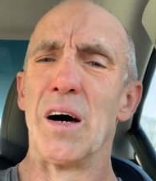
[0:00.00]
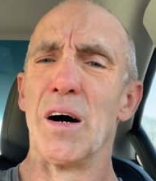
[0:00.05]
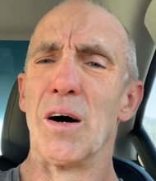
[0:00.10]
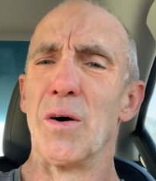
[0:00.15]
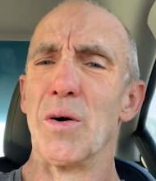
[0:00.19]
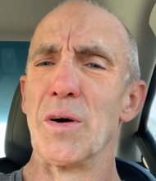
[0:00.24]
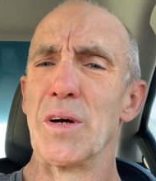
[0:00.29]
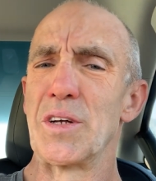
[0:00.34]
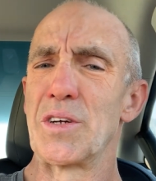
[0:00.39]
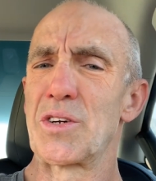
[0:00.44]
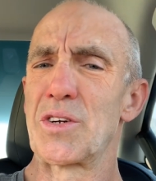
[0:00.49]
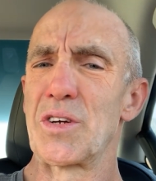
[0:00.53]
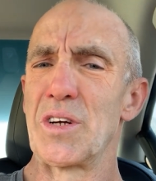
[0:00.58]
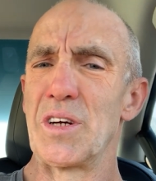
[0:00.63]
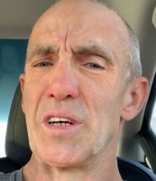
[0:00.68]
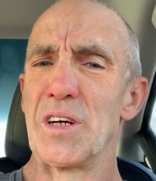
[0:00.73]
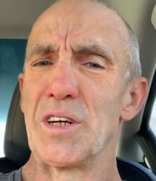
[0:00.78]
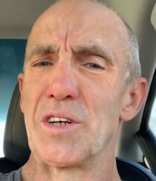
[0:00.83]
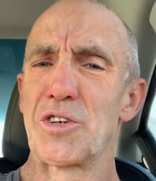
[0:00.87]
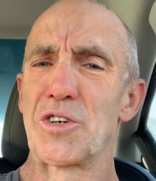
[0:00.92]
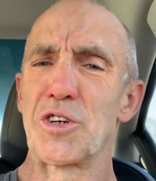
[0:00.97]
Oh, it's
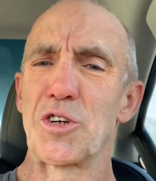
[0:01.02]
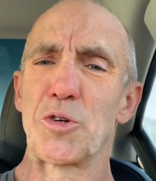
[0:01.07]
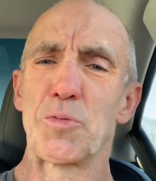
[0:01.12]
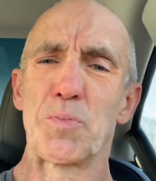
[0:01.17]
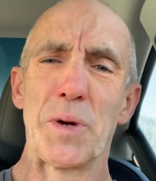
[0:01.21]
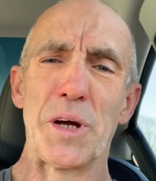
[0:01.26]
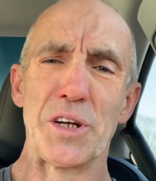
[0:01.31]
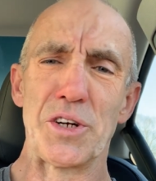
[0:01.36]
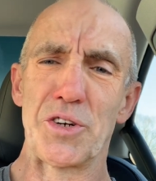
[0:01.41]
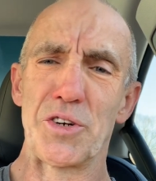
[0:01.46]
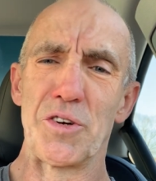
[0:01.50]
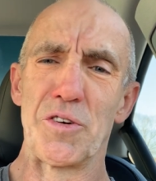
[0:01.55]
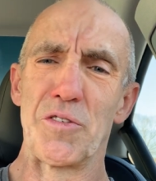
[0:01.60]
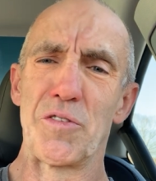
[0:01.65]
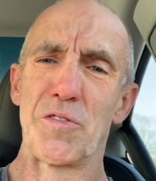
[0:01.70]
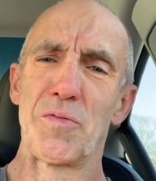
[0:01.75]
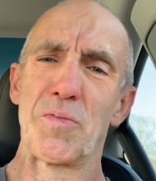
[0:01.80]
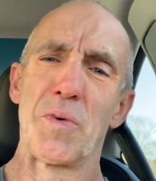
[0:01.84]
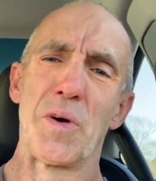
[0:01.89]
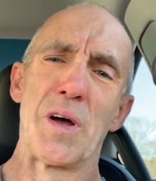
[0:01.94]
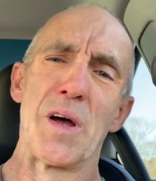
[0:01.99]
expensive,